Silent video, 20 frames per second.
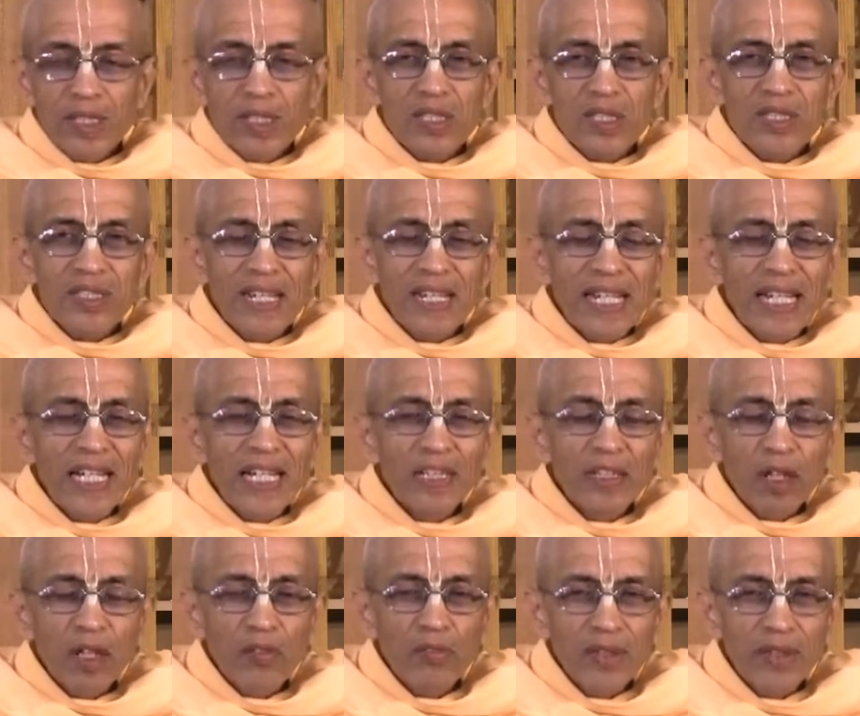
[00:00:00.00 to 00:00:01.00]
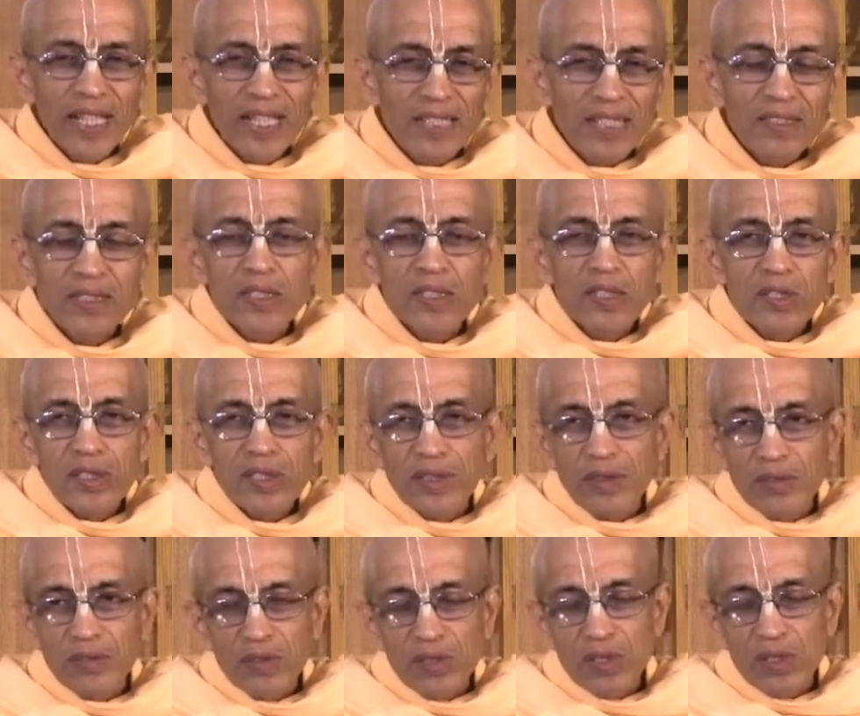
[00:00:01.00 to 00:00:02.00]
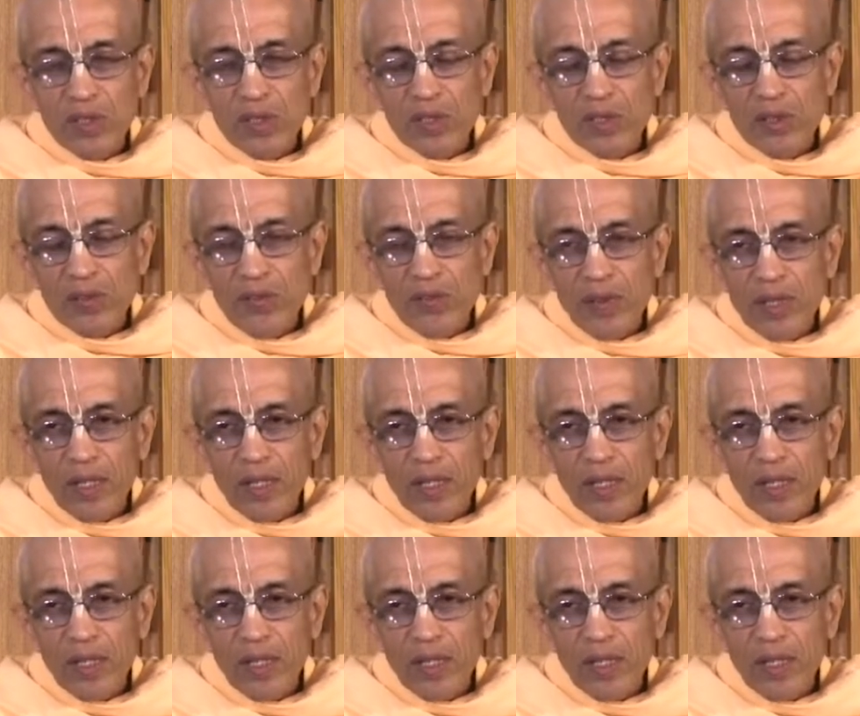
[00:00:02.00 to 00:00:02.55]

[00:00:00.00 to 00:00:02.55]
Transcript: state of existence